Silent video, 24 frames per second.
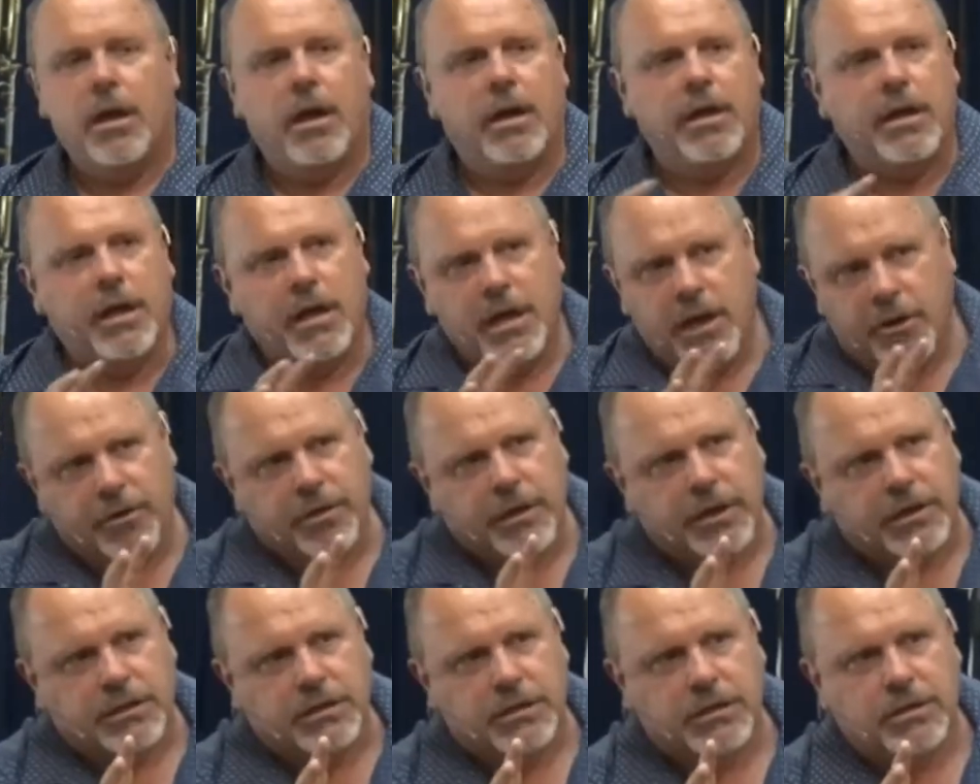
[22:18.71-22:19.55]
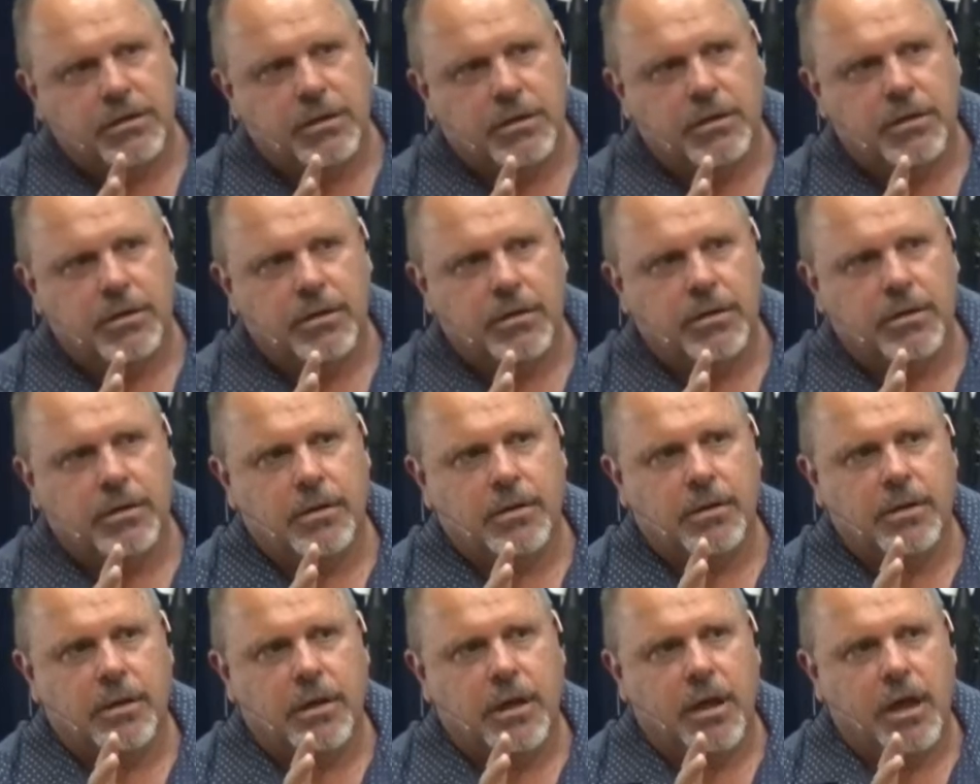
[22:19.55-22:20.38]
Are you hearing this?
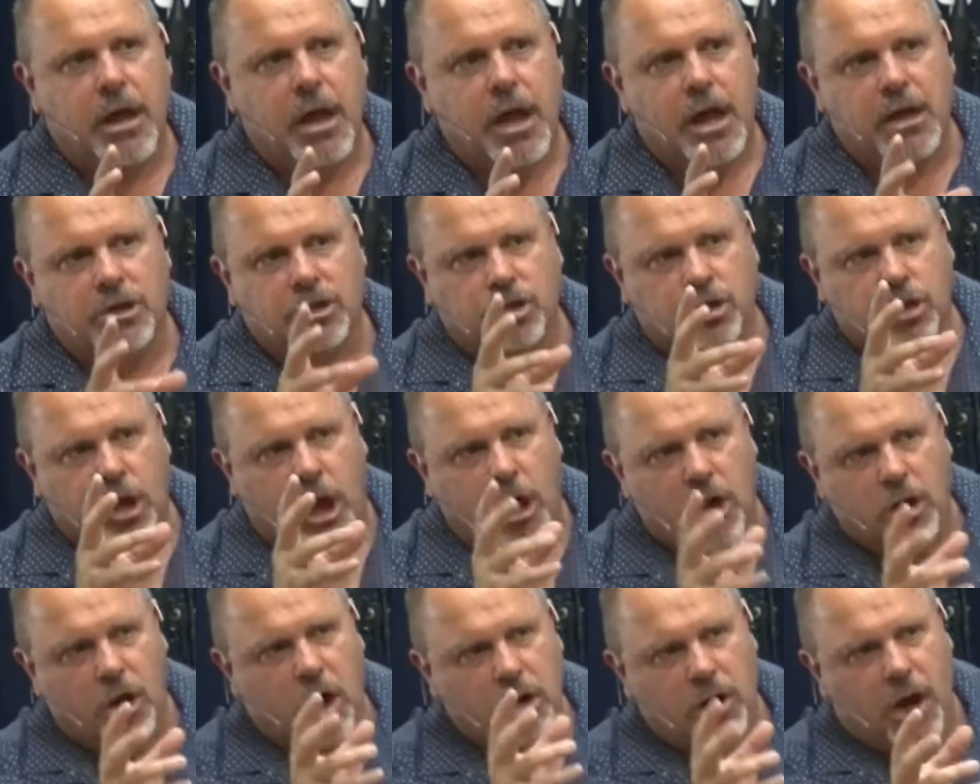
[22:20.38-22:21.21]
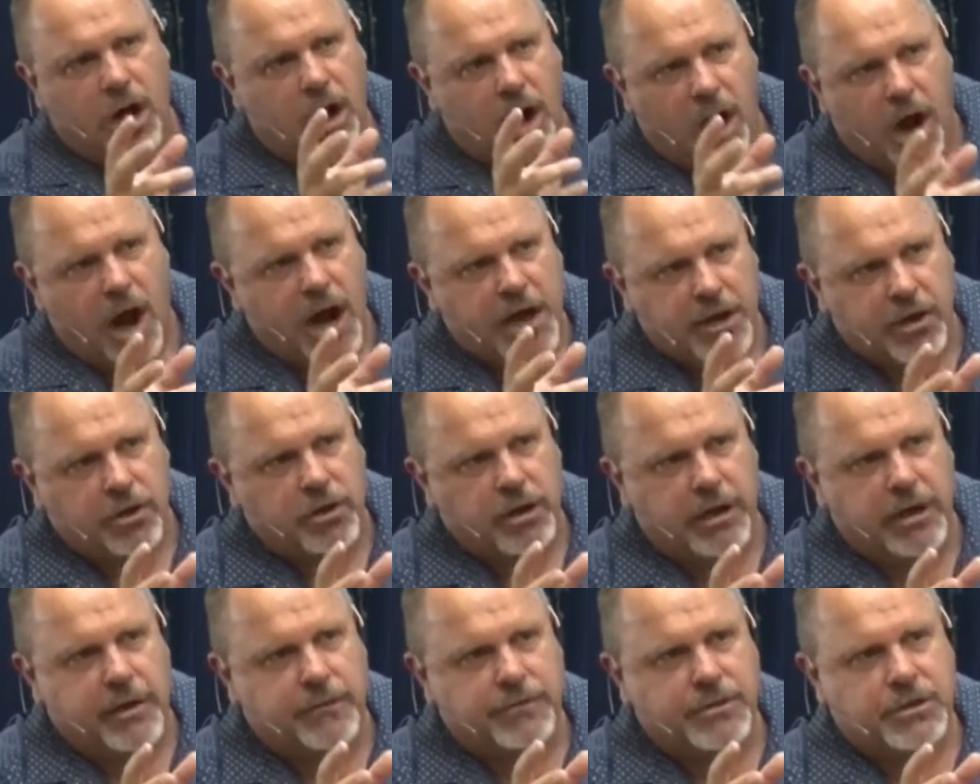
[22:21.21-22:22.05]
It's no longer I who
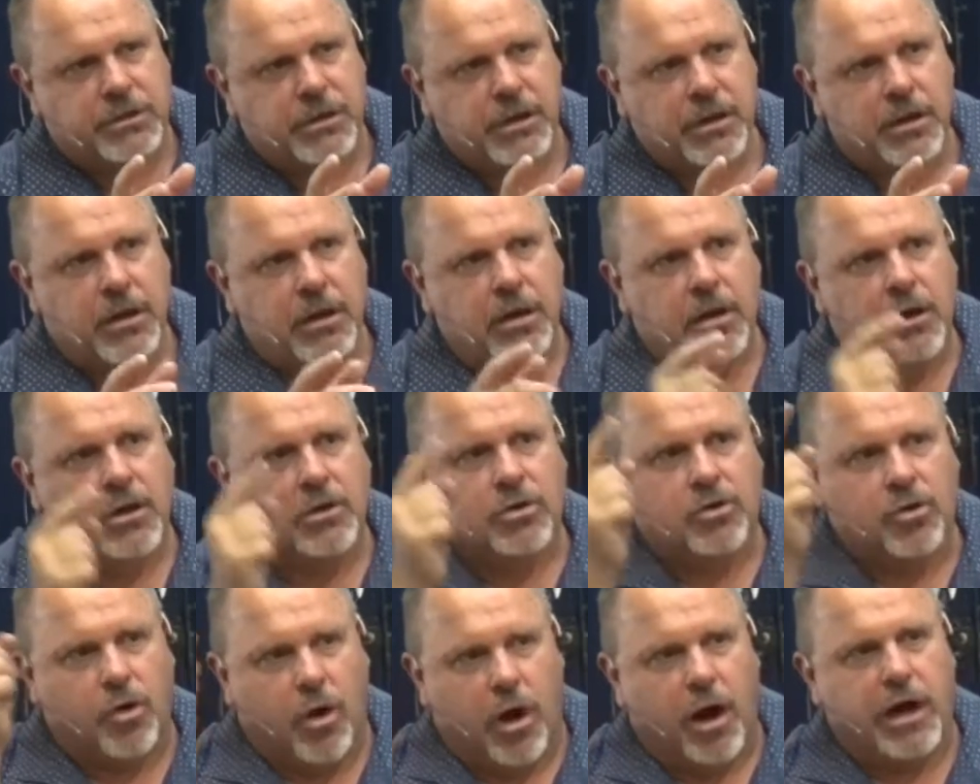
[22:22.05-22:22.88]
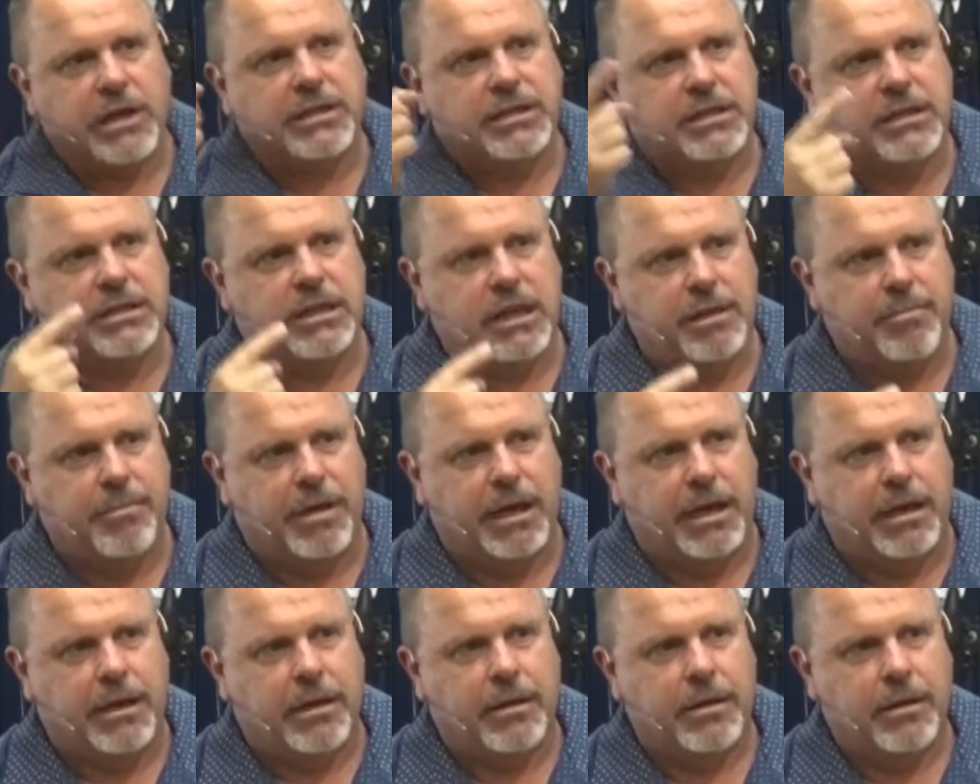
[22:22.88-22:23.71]
lives. Christ is in
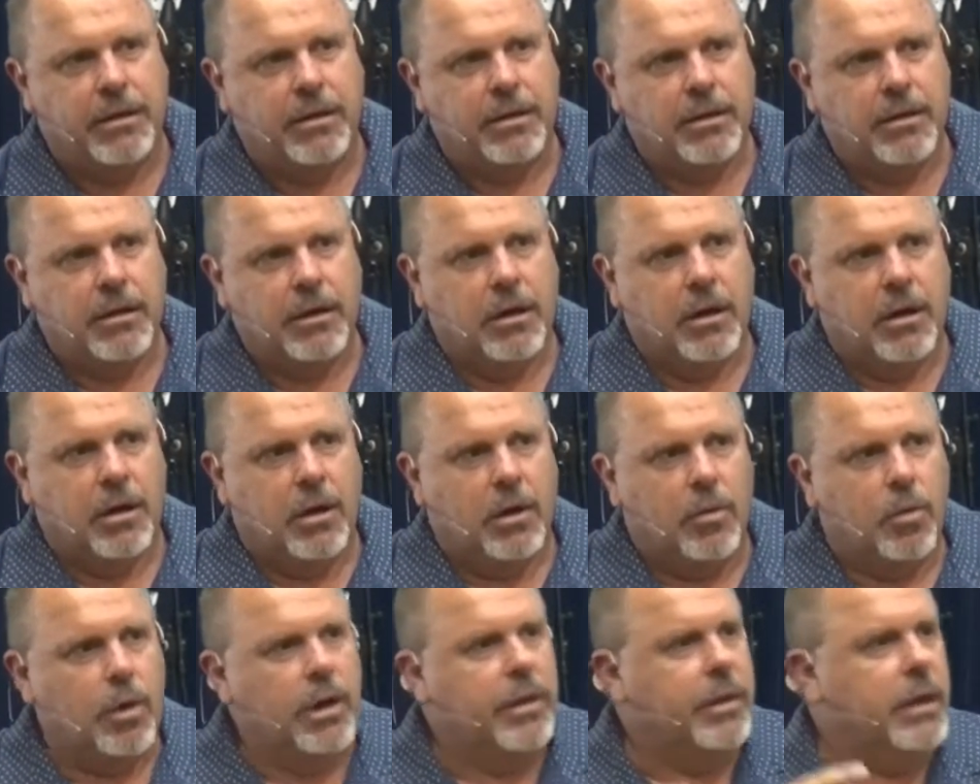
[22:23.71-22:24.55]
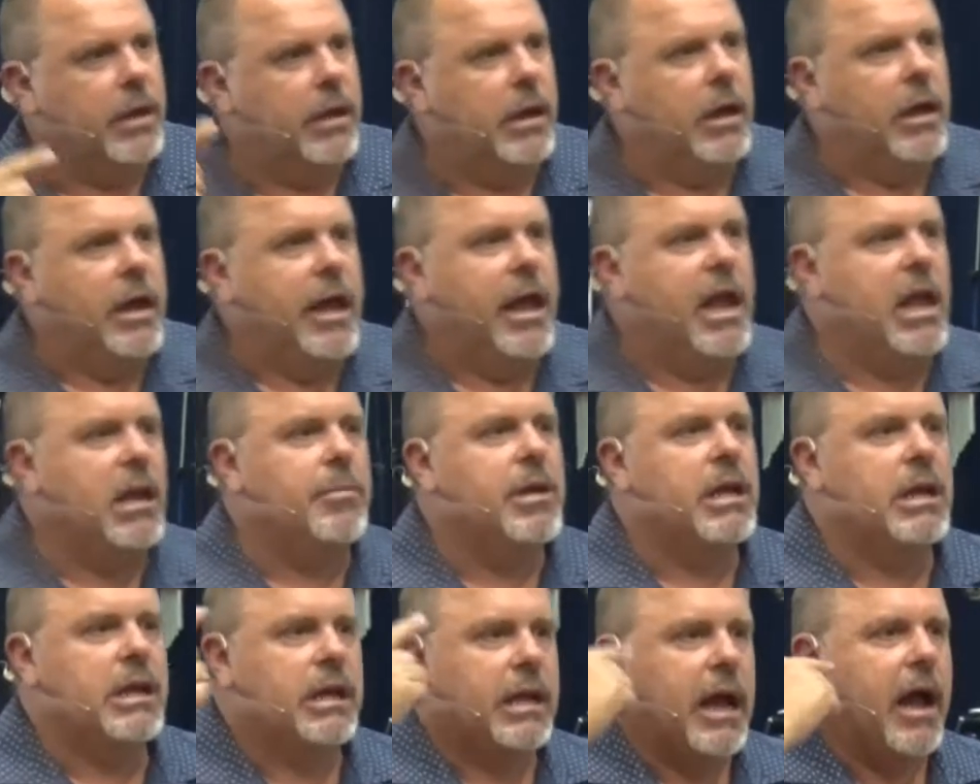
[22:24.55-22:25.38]
me. When the
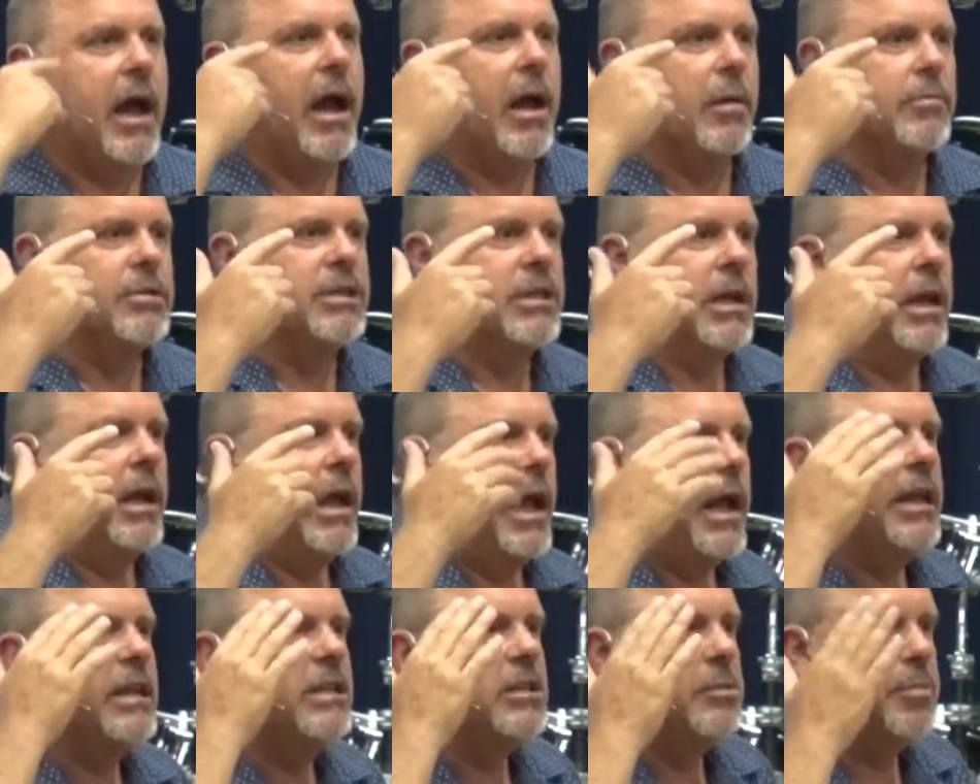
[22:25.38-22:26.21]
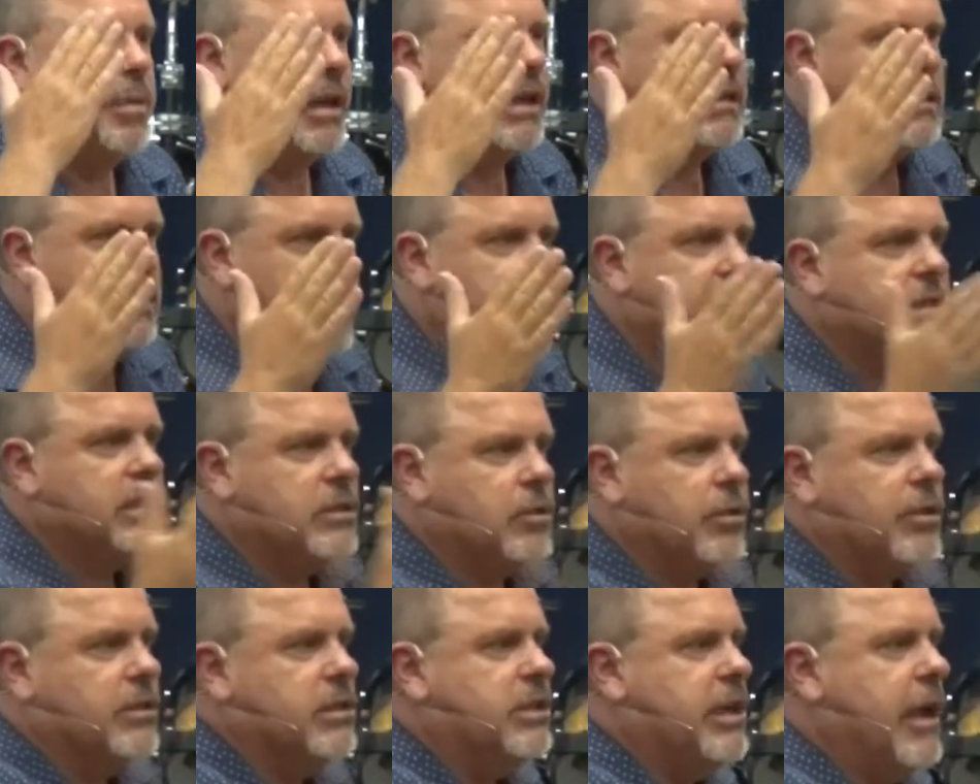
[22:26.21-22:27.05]
enemy comes and he speaks that
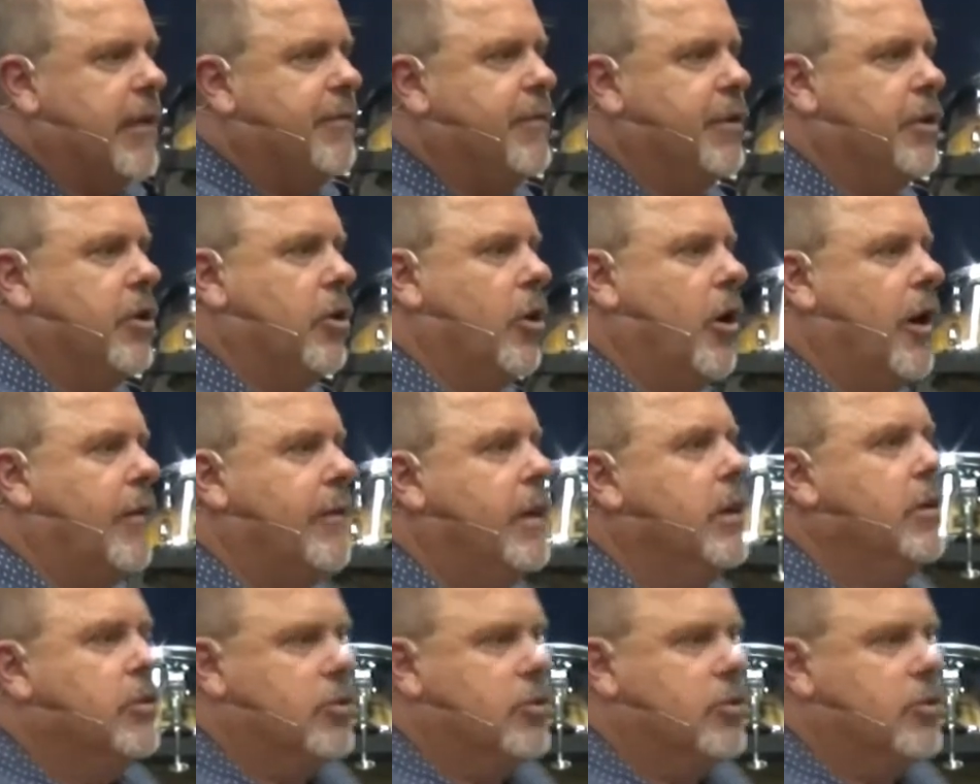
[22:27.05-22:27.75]
sort of stuff in your life,